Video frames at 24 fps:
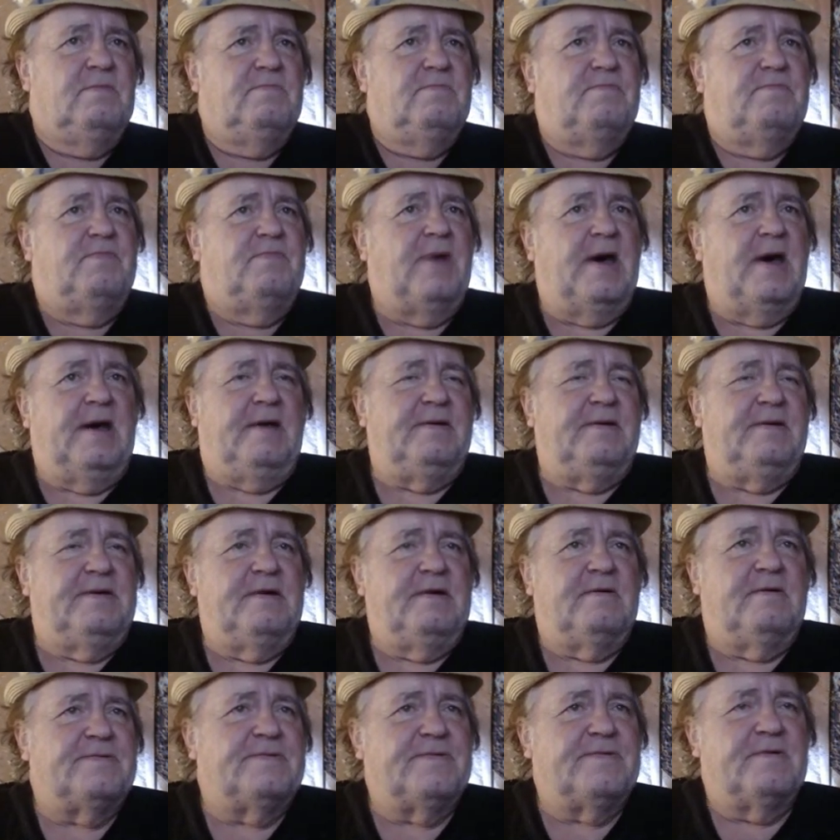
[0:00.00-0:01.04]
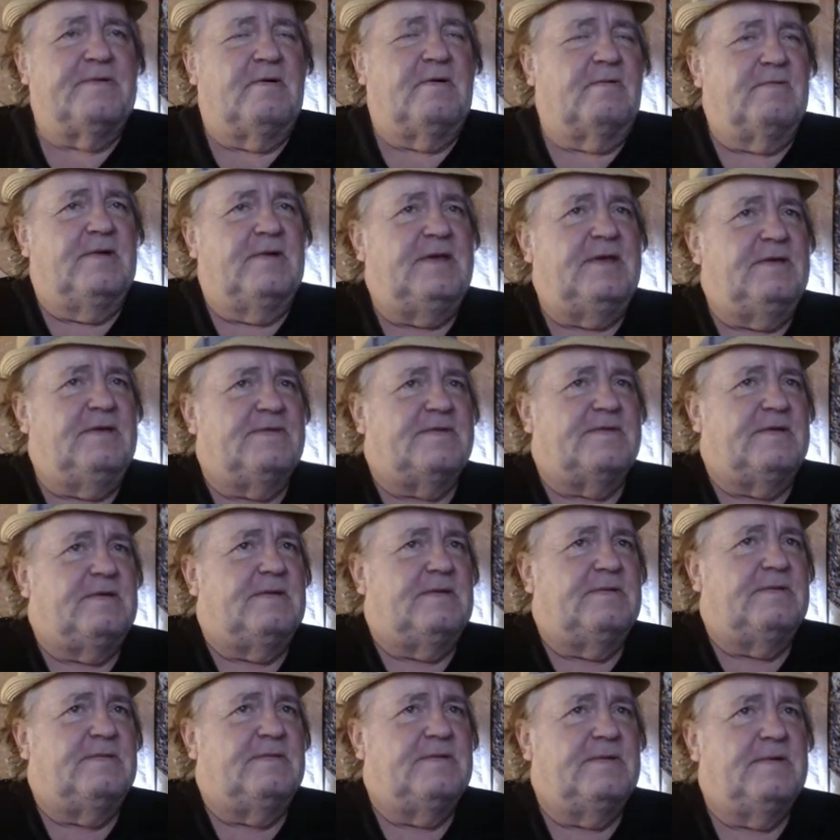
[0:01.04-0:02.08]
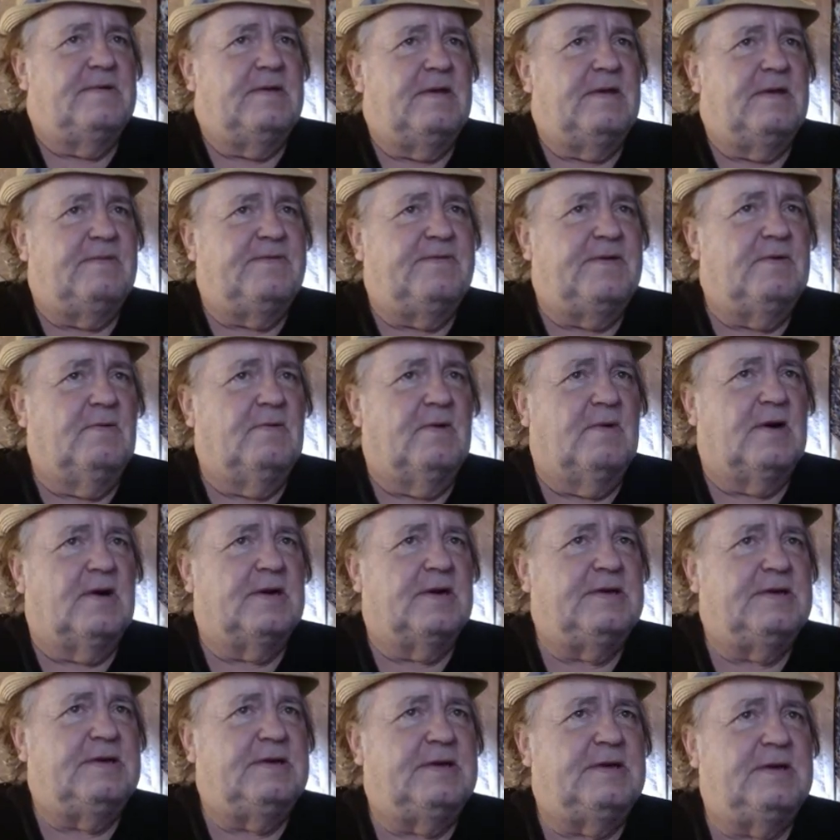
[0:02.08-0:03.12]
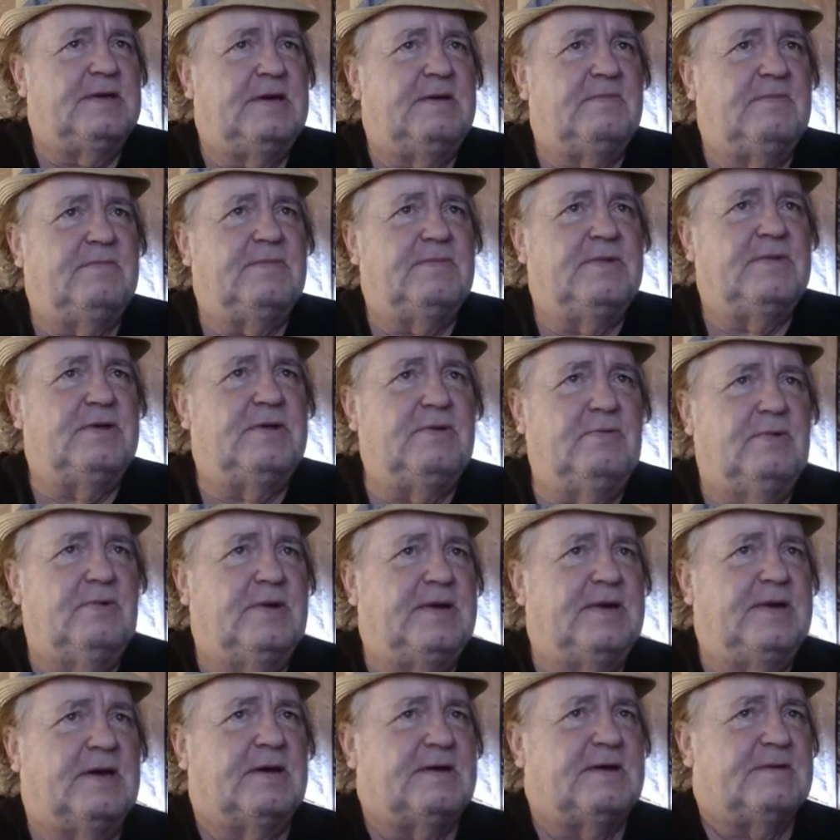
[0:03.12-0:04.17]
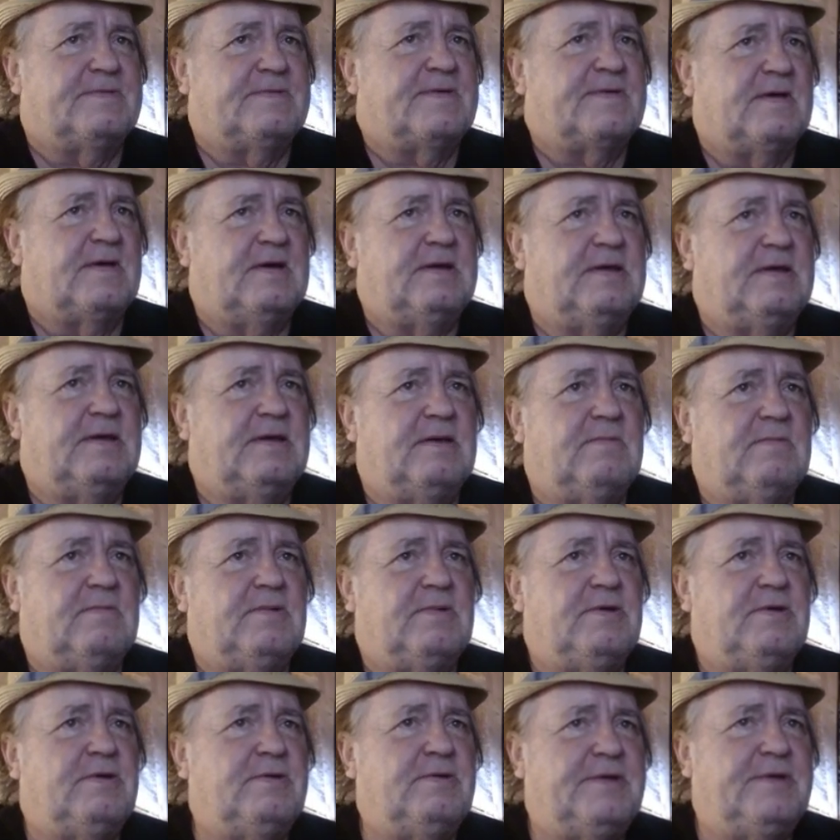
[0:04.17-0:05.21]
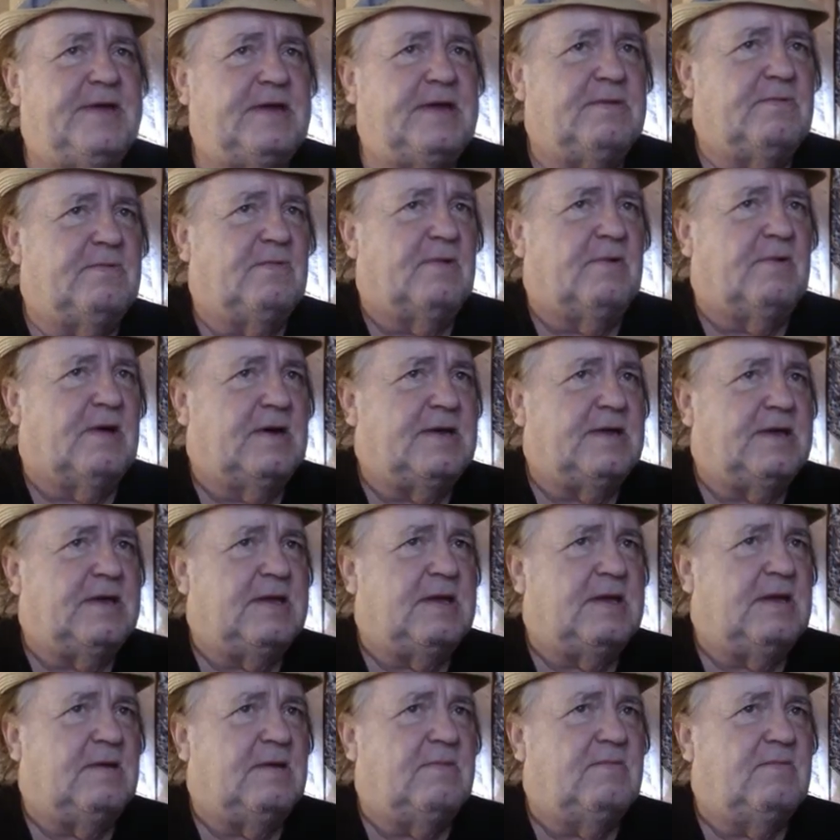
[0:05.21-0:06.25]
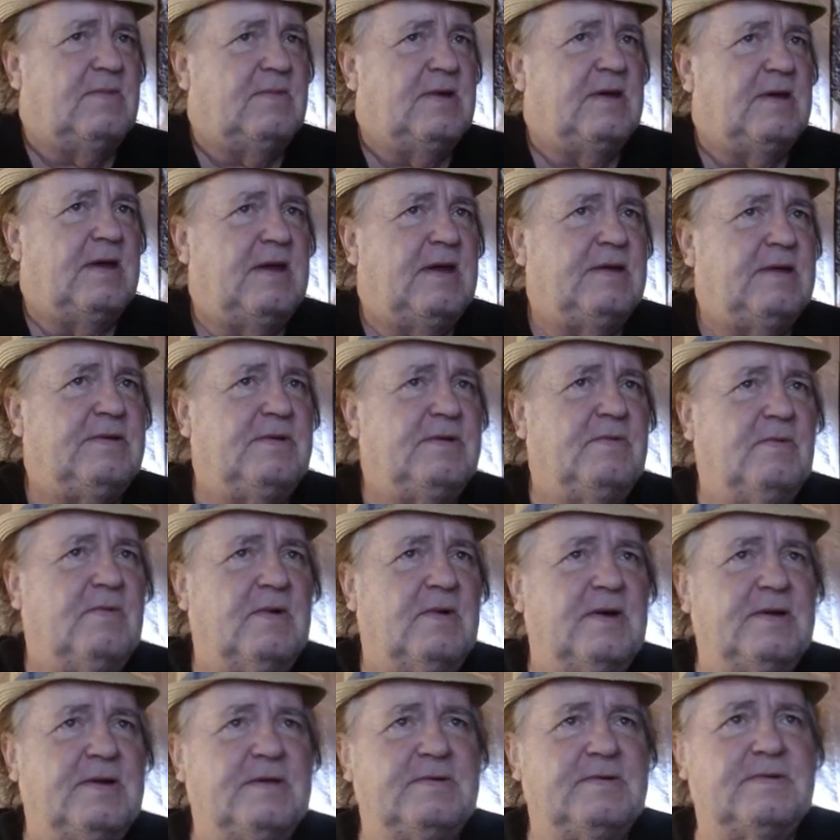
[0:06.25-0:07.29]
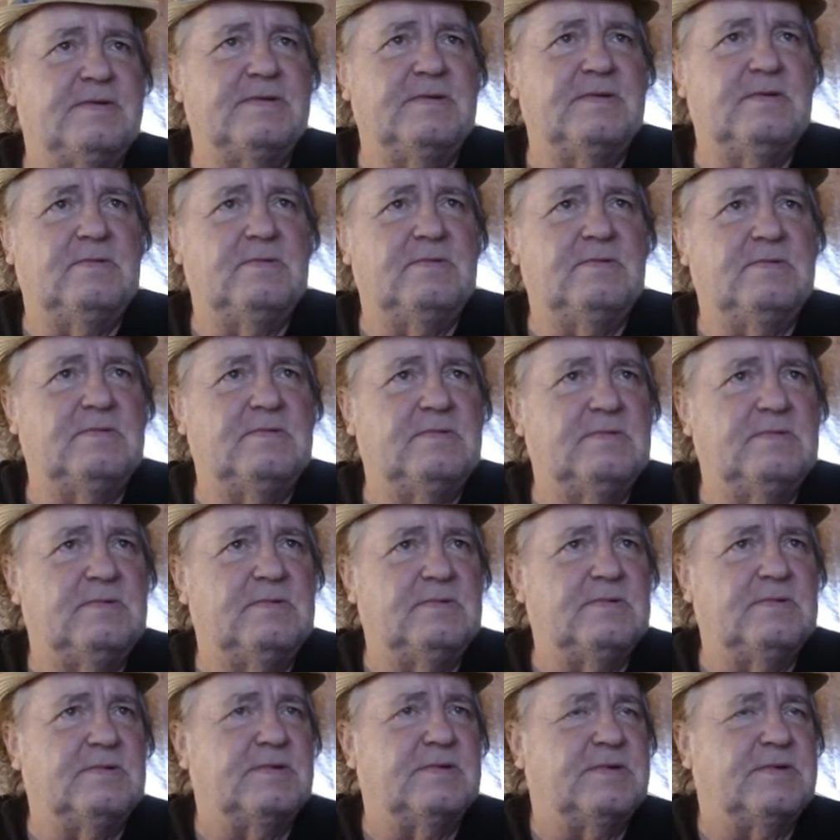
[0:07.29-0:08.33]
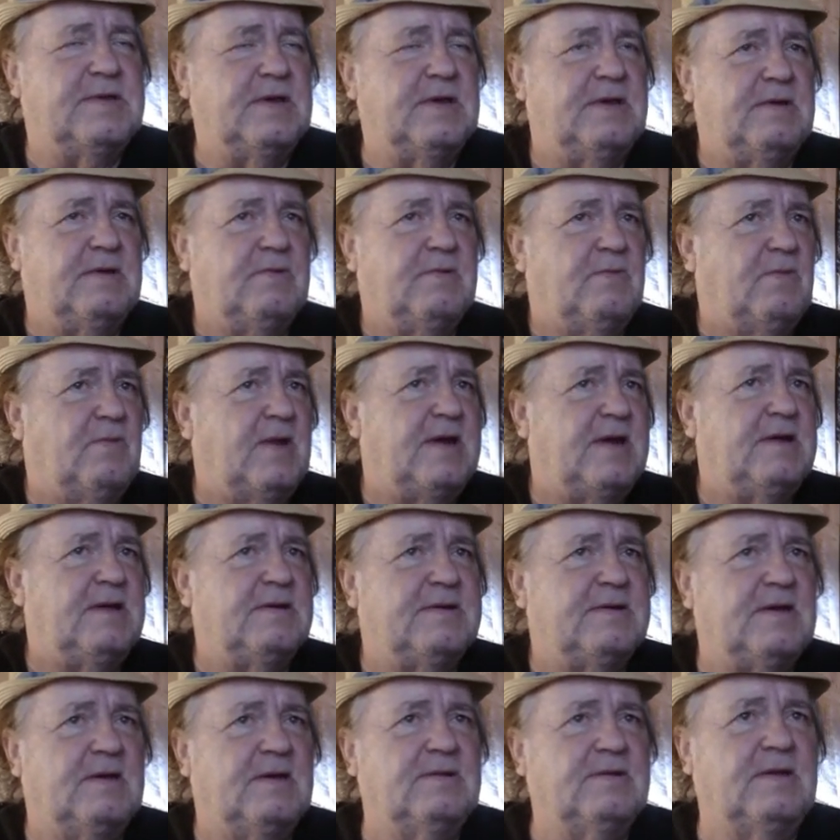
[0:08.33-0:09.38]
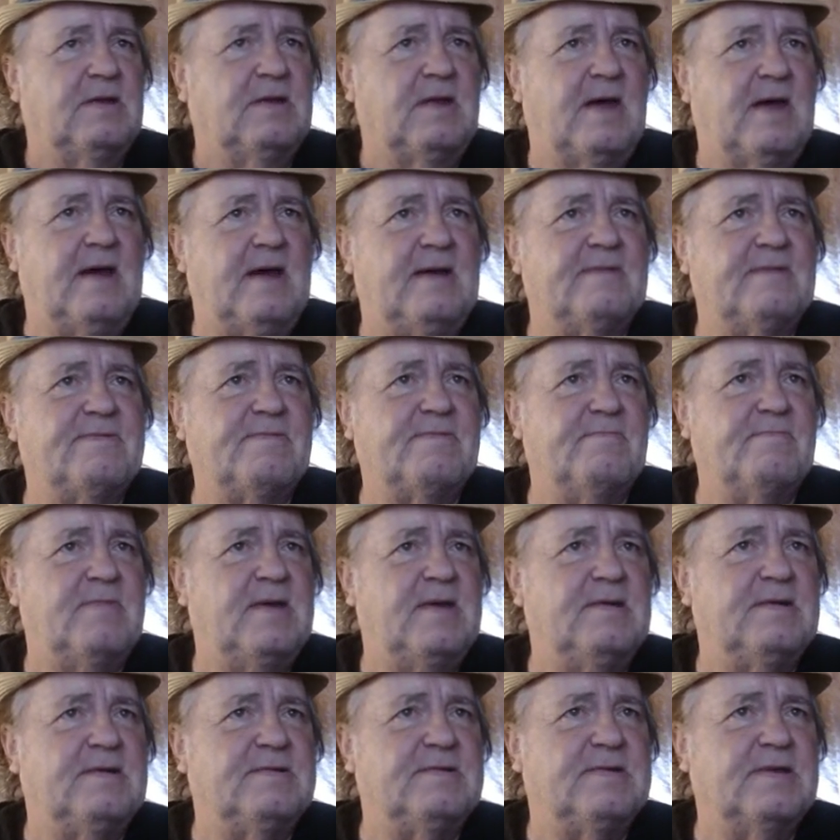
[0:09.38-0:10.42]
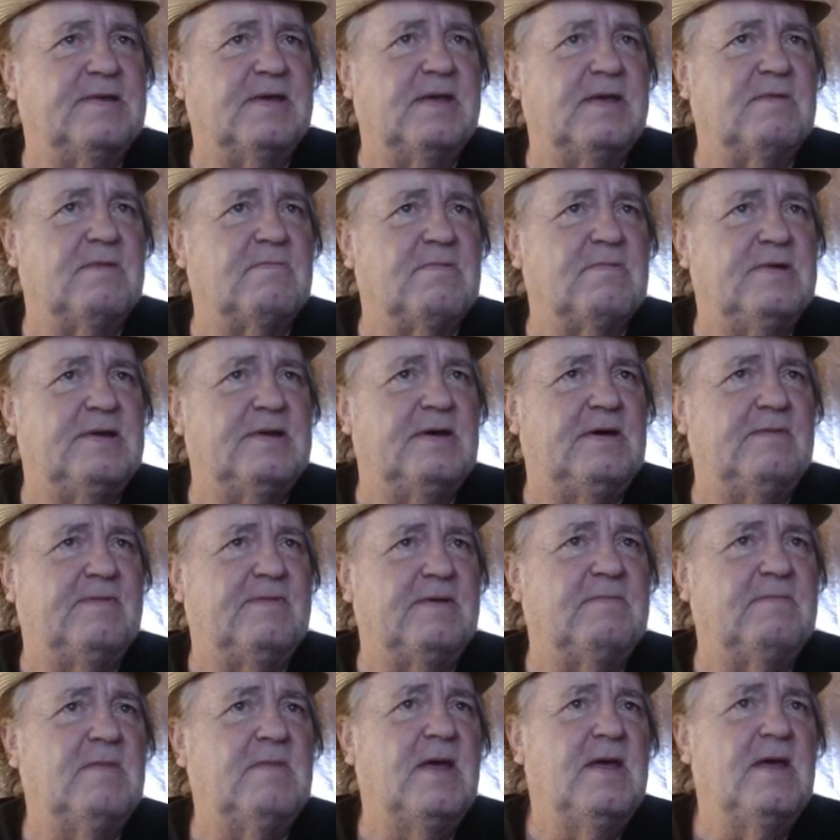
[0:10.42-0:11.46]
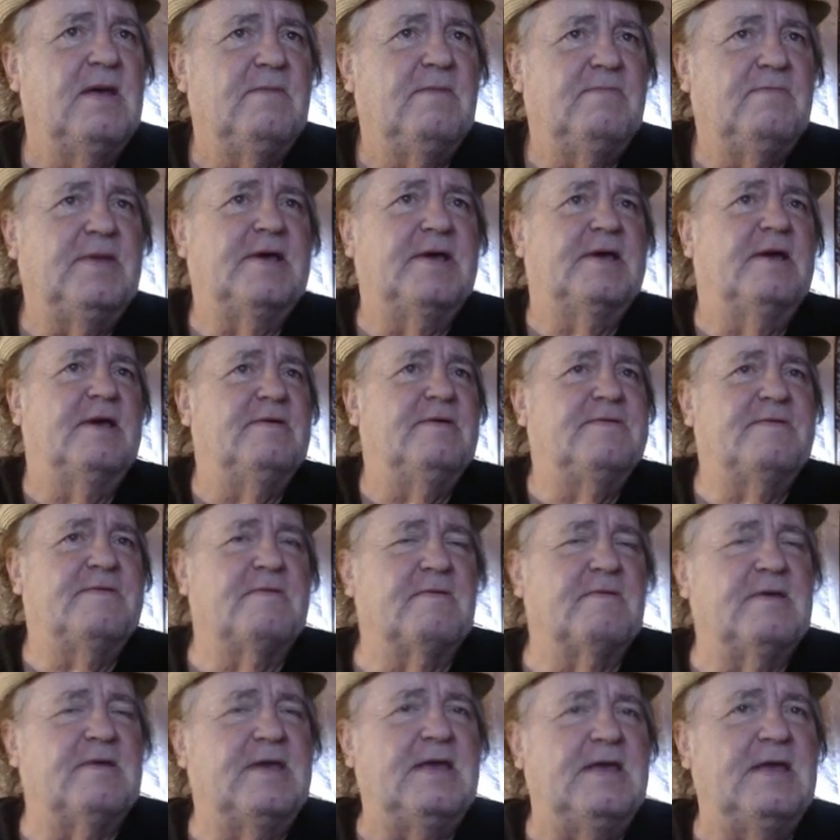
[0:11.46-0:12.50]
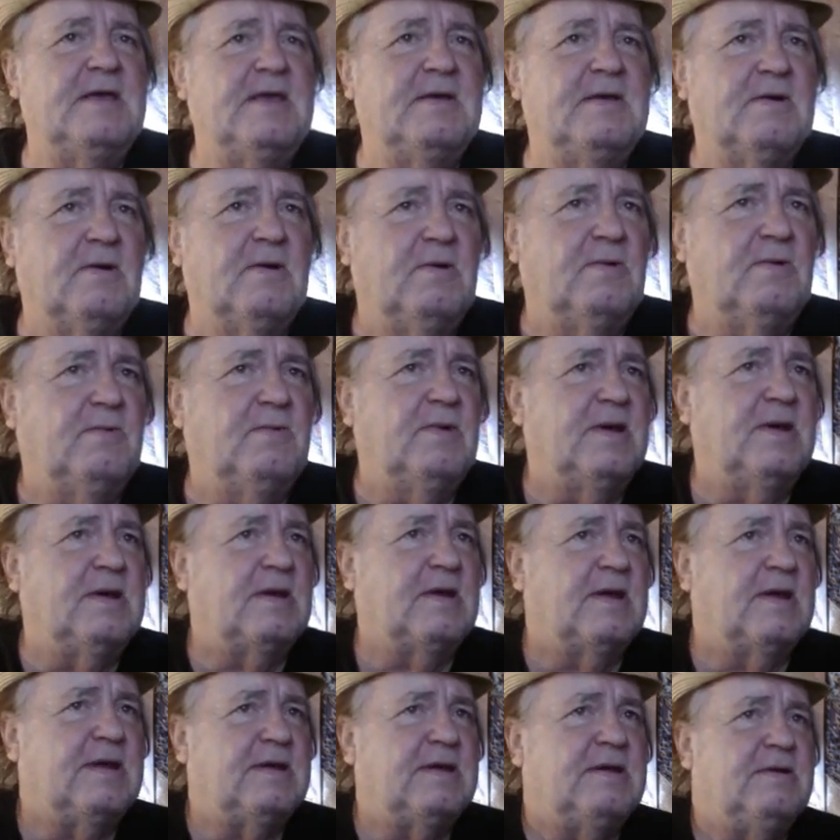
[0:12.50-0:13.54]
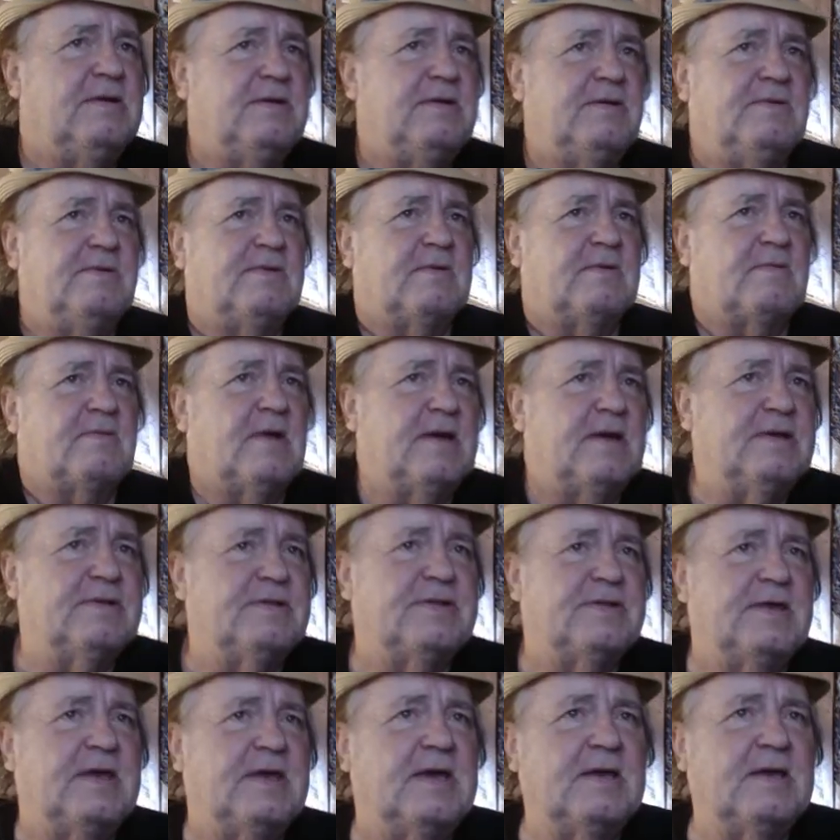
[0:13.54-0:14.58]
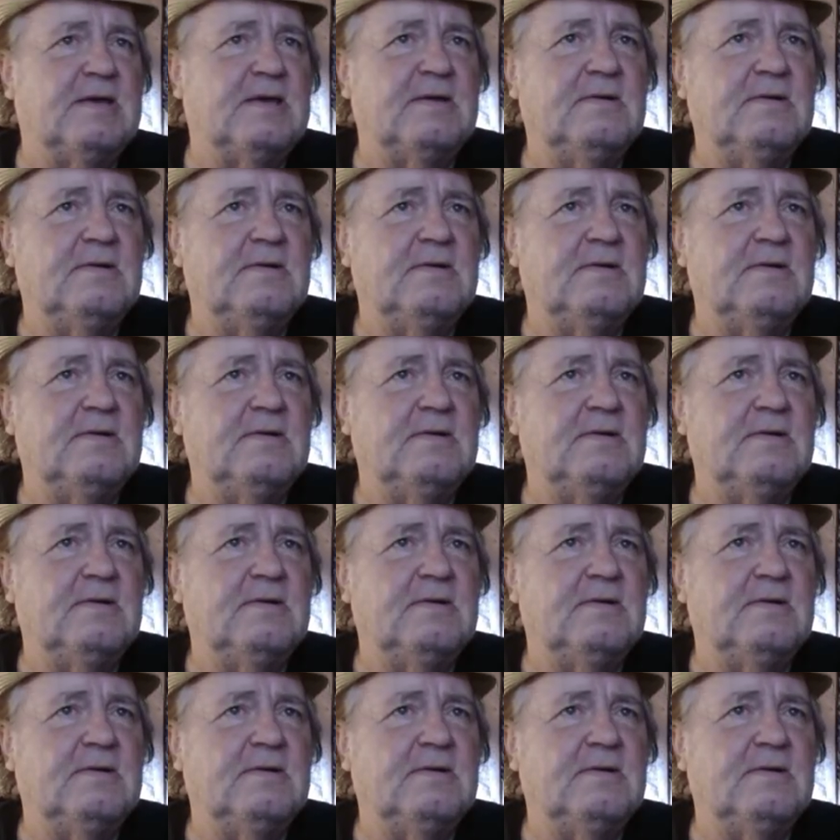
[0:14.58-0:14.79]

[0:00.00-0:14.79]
But there is no reason if you wanted him, you would not have signed him. You didn't want him, and you wanted to wait until the last minute to get rid of him because your ego wouldn't let you do the right thing.